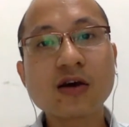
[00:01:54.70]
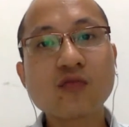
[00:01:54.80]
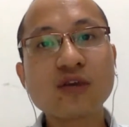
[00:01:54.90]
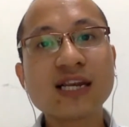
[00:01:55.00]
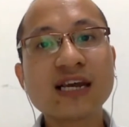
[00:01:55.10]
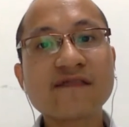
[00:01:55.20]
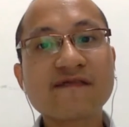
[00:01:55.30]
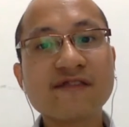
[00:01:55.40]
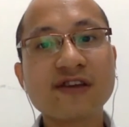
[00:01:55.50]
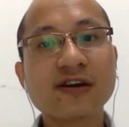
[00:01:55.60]
We let
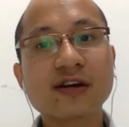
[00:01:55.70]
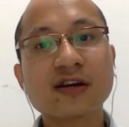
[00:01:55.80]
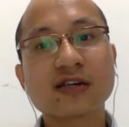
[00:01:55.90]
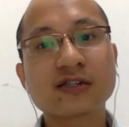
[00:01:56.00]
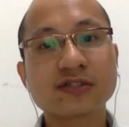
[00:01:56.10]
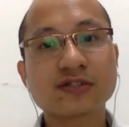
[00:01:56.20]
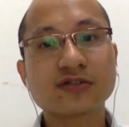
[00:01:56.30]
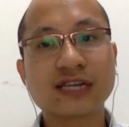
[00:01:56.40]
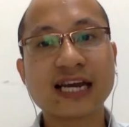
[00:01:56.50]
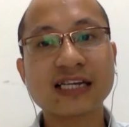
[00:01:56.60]
fear
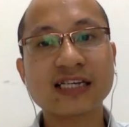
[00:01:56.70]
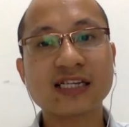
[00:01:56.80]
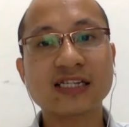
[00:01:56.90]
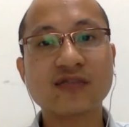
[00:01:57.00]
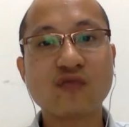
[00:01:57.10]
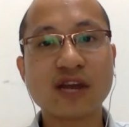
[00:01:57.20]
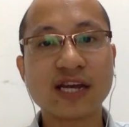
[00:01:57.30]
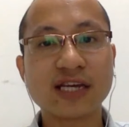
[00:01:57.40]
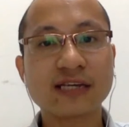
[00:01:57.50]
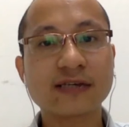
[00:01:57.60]
to get in the
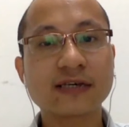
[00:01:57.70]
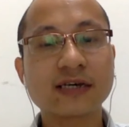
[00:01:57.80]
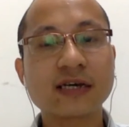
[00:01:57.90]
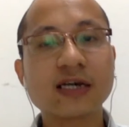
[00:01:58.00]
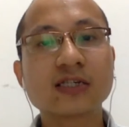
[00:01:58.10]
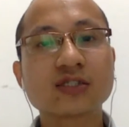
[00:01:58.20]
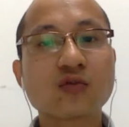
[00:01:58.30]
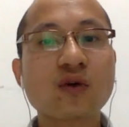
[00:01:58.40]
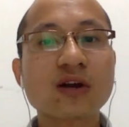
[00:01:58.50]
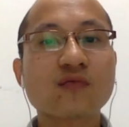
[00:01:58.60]
way. So
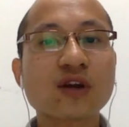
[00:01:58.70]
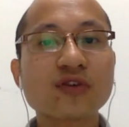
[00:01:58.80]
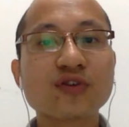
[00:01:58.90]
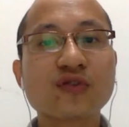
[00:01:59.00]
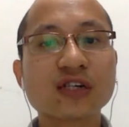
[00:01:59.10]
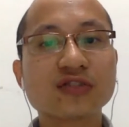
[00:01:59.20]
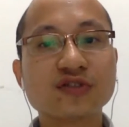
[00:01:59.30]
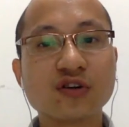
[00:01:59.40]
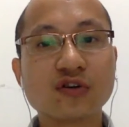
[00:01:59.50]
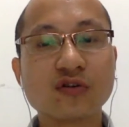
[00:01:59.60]
what do we want to
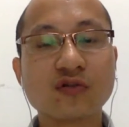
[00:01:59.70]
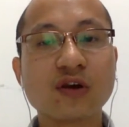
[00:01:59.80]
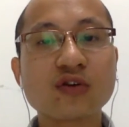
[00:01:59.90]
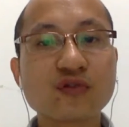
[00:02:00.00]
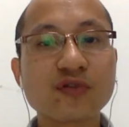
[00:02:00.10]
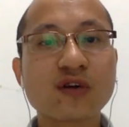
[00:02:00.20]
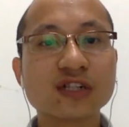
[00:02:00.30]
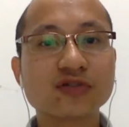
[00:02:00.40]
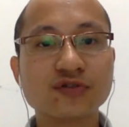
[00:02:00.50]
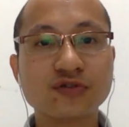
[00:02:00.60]
know? What do we want
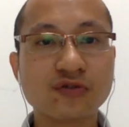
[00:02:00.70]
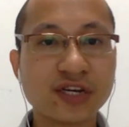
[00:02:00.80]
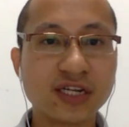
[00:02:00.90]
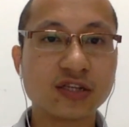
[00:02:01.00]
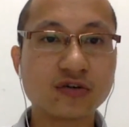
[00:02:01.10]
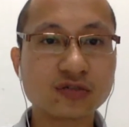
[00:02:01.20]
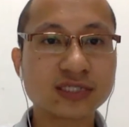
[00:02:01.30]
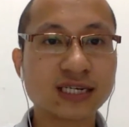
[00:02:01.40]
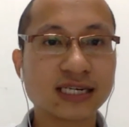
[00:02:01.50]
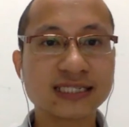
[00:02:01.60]
to do in those
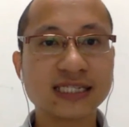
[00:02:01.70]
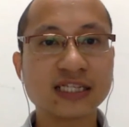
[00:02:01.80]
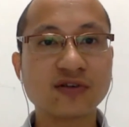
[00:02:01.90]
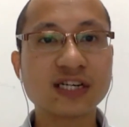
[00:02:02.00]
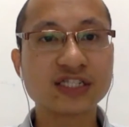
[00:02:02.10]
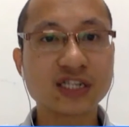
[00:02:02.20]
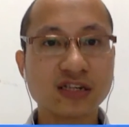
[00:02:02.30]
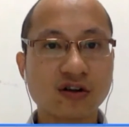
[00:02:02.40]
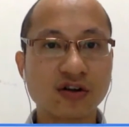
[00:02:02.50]
situations or